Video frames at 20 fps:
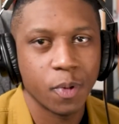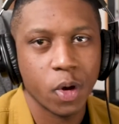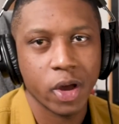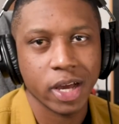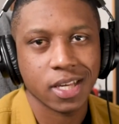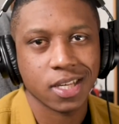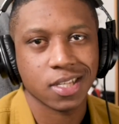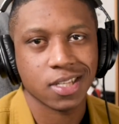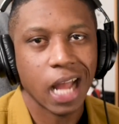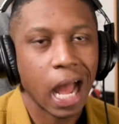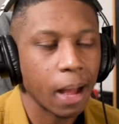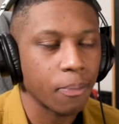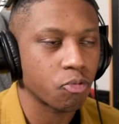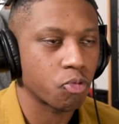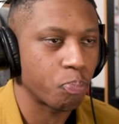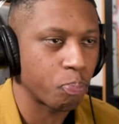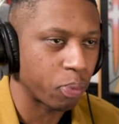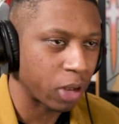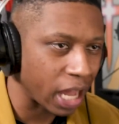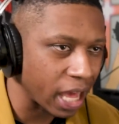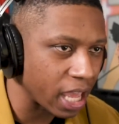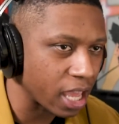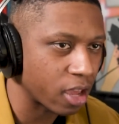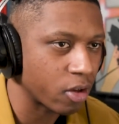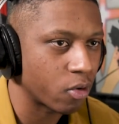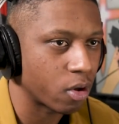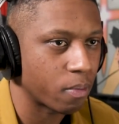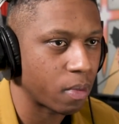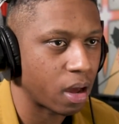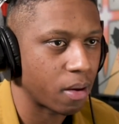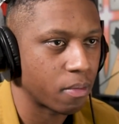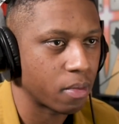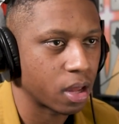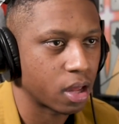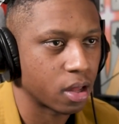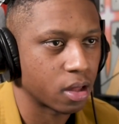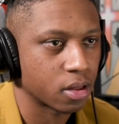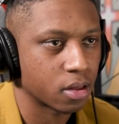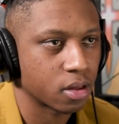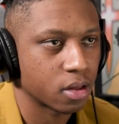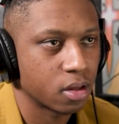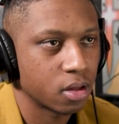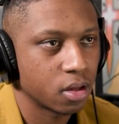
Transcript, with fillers: boy. Stop playing with my mans.